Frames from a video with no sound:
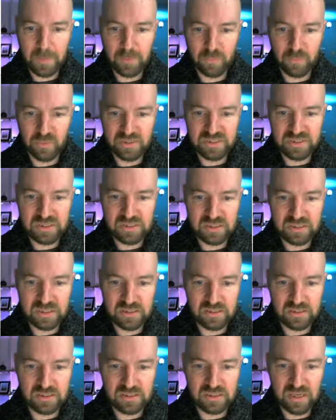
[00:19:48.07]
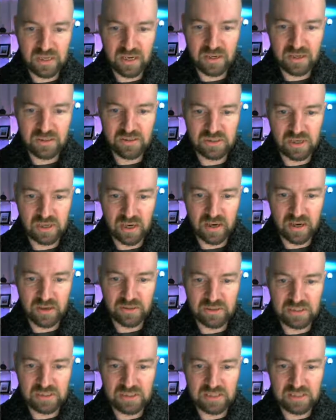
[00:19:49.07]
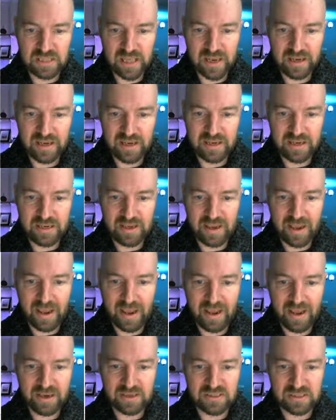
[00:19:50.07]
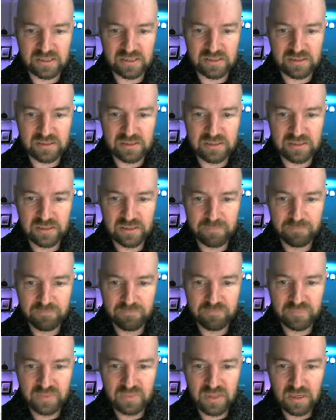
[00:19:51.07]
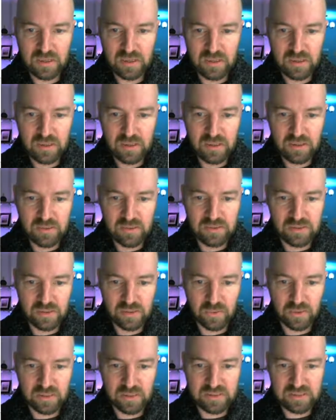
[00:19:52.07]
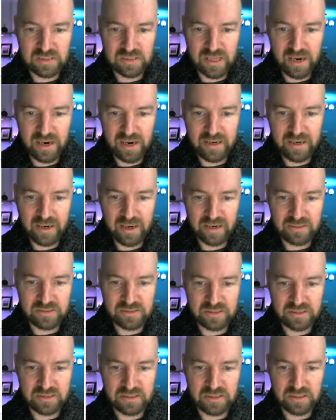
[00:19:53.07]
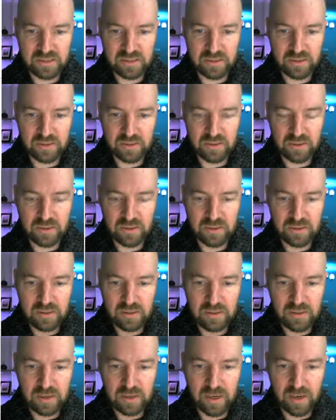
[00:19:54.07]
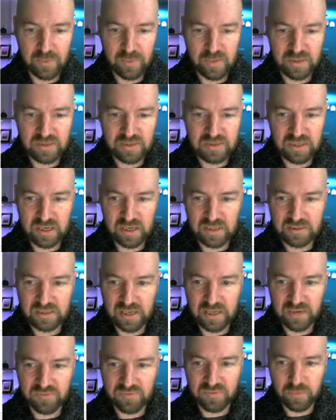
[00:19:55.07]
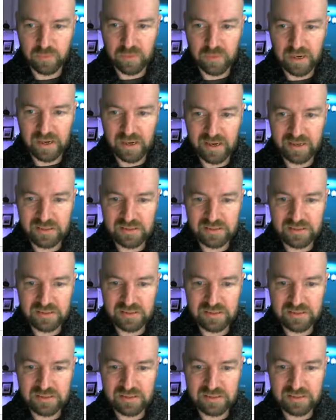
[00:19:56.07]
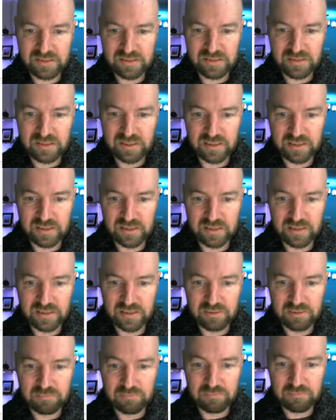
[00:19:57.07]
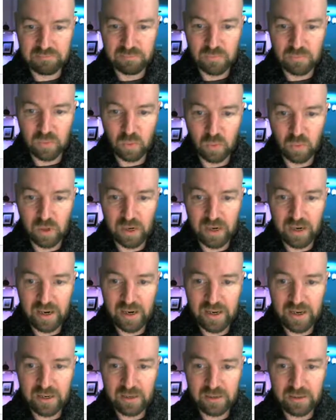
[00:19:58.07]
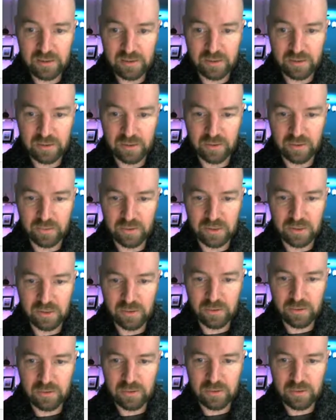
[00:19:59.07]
we just need to change our slide axis. So our slide axis here, I'm going to change that from X to Y. There we go.